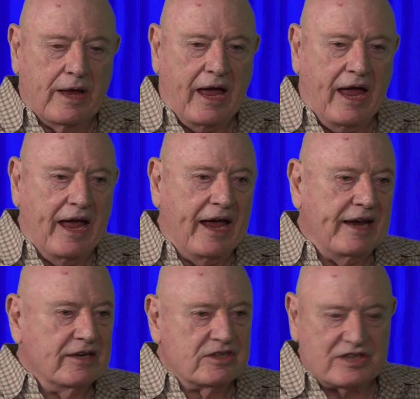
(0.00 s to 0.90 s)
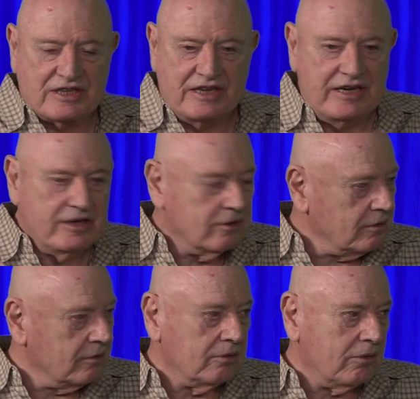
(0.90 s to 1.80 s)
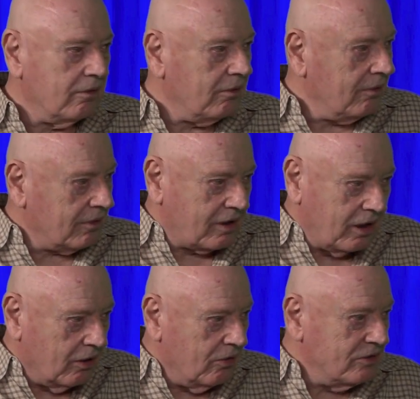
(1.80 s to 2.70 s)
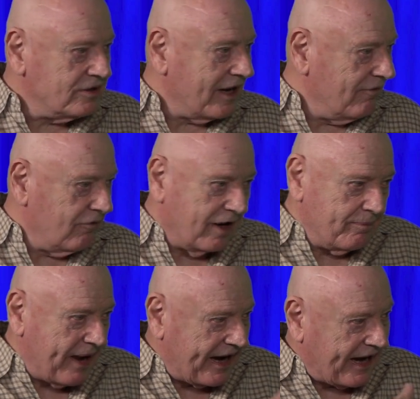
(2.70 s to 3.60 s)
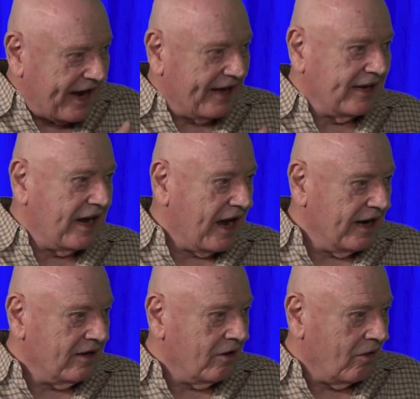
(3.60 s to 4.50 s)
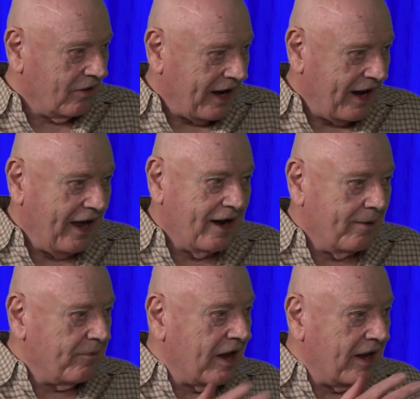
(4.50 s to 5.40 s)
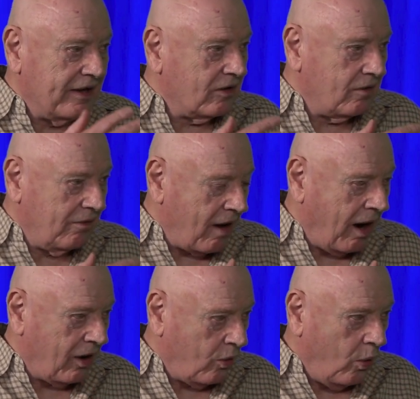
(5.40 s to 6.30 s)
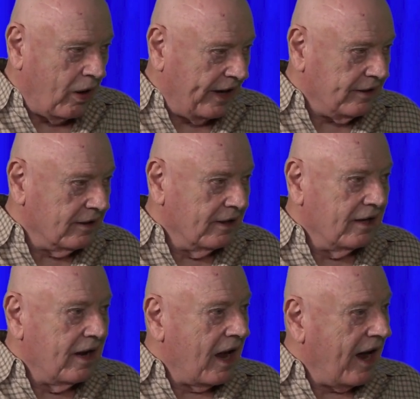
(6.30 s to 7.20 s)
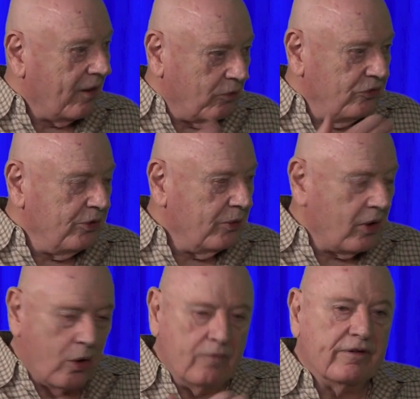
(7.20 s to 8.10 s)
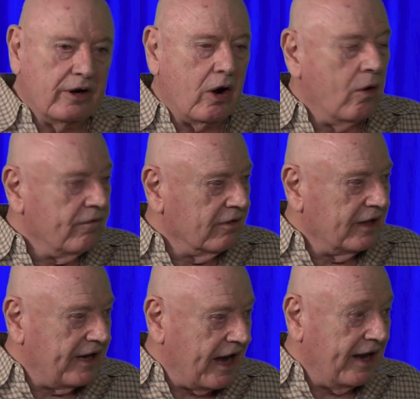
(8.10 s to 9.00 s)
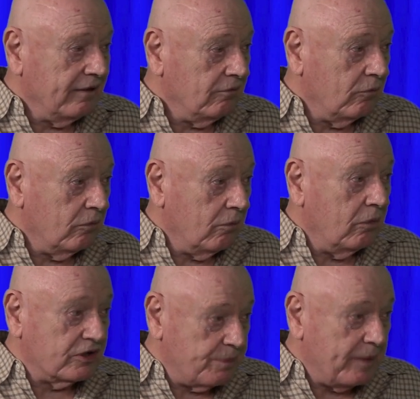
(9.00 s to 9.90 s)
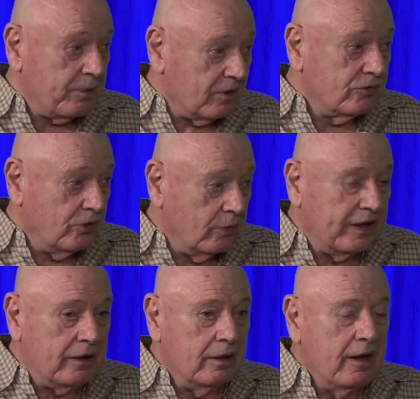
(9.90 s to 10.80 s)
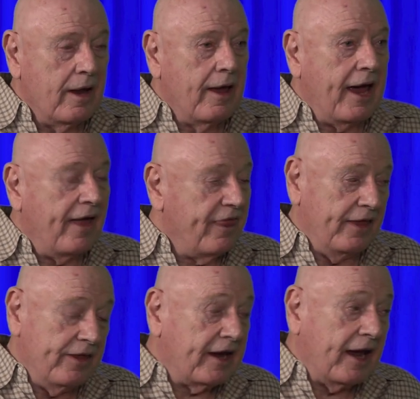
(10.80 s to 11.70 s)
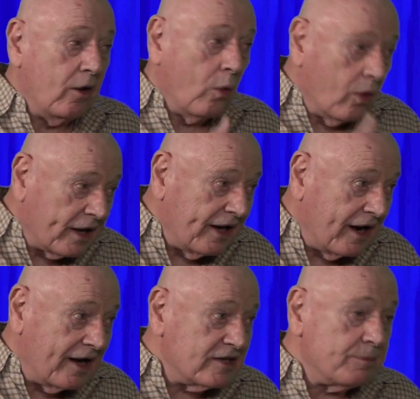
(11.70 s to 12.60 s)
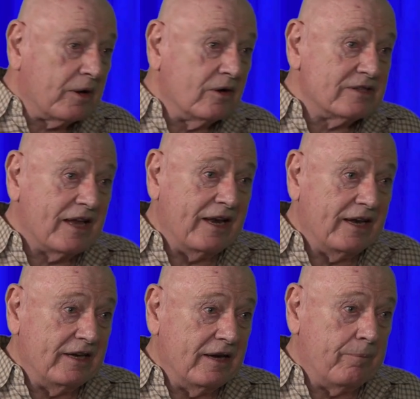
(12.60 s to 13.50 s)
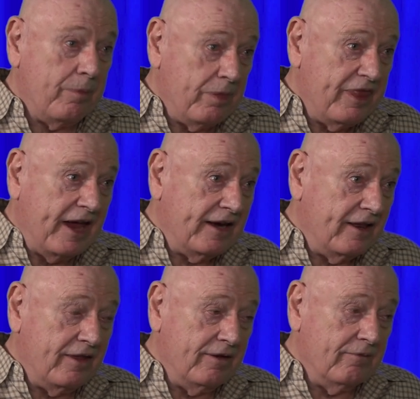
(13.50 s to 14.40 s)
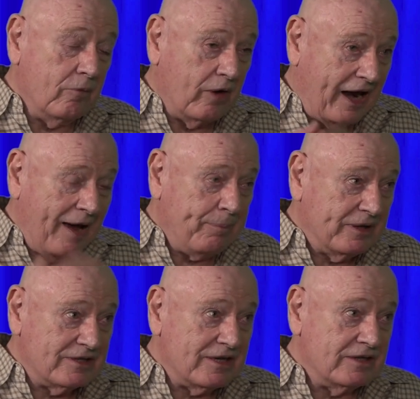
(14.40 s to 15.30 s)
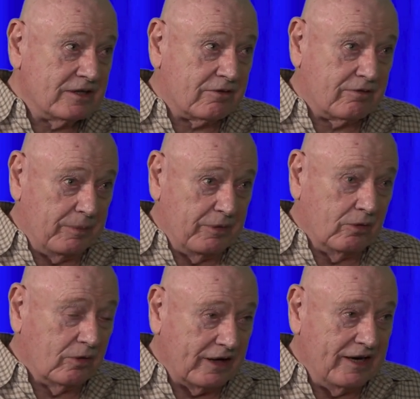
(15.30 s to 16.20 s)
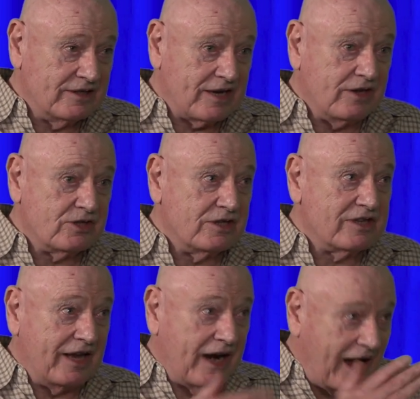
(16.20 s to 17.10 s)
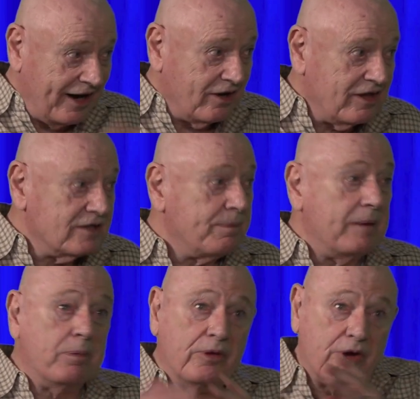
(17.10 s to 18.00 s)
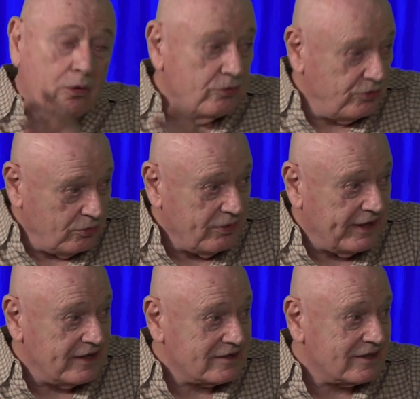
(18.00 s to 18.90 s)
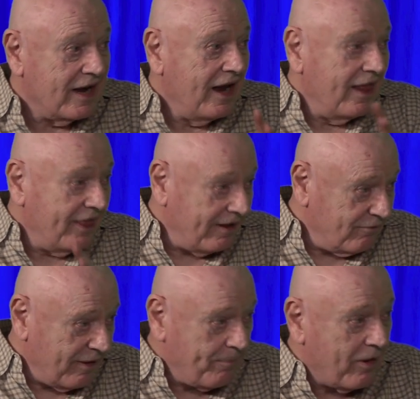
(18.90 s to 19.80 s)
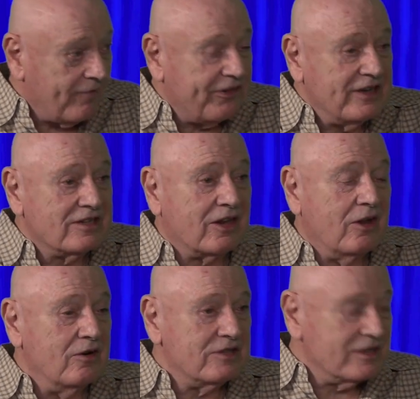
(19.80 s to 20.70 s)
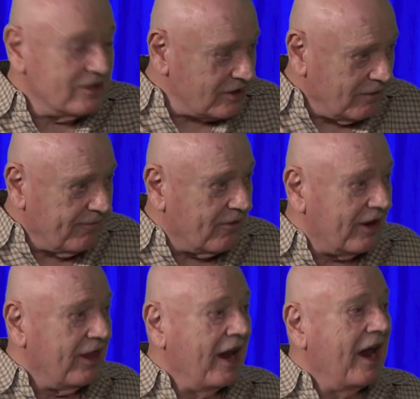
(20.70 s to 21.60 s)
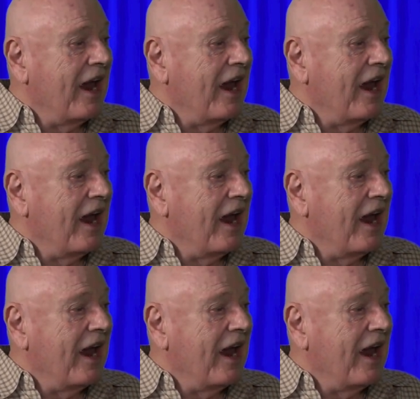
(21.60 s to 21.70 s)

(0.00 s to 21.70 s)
and steal clothes and run back out again, okay, and I'm not caught, I will do it over and over again, which people are doing, and then they get organized, because then what happens is criminal organizations then hire these people to go do this. They rip off these clothes and so forth.